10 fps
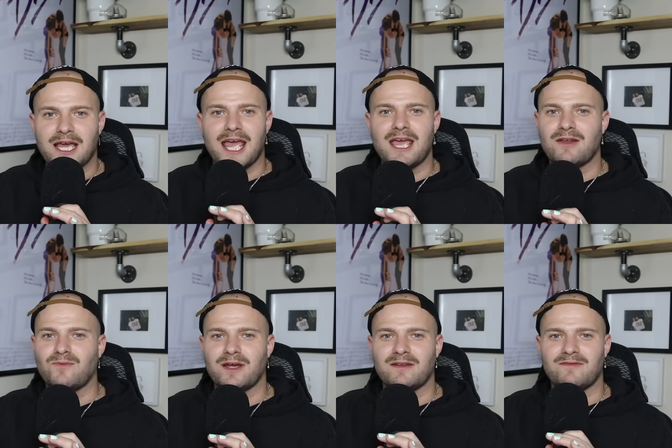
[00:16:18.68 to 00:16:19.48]
I hate
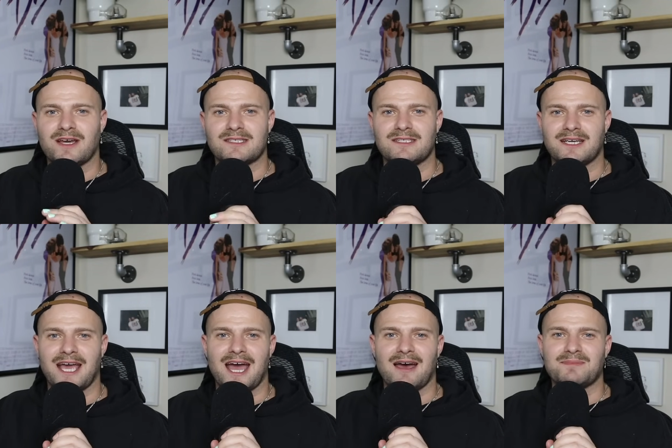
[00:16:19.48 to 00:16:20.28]
when investing
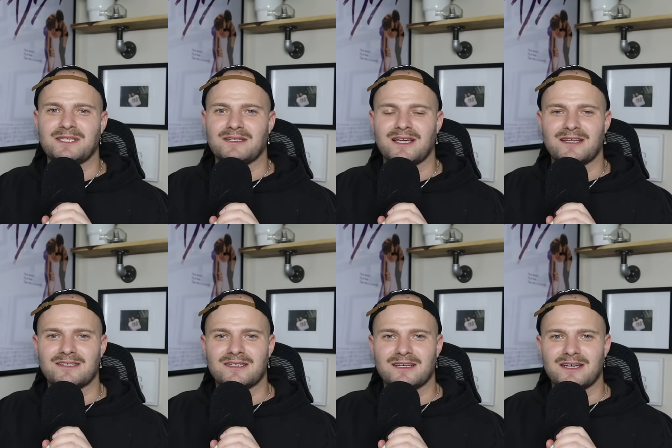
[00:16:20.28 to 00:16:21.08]
apps
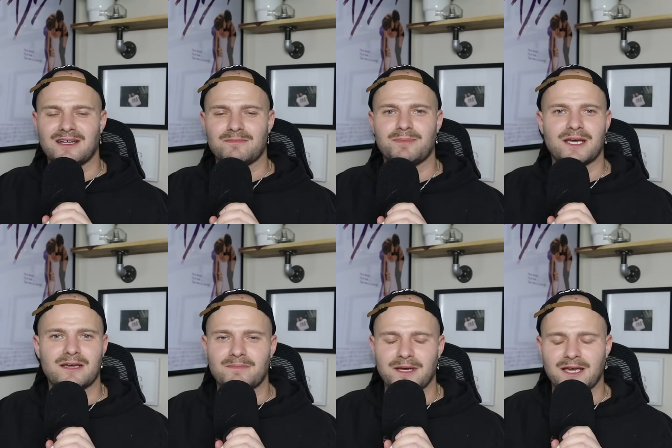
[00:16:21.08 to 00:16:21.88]
and
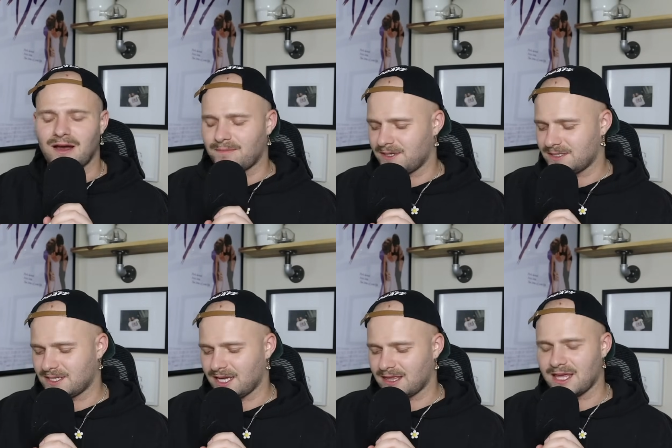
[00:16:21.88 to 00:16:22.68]
big companies
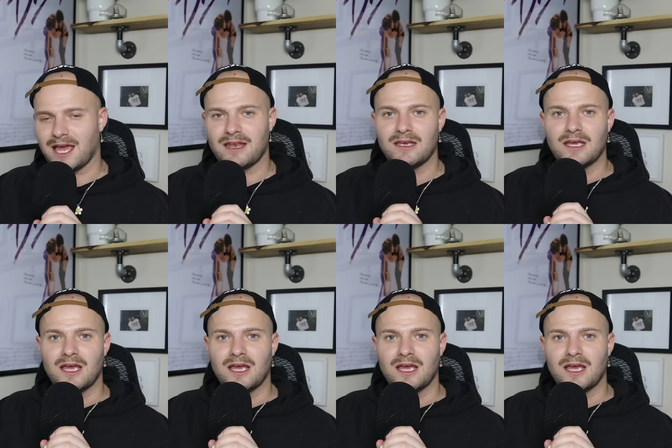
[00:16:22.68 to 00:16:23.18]
like that,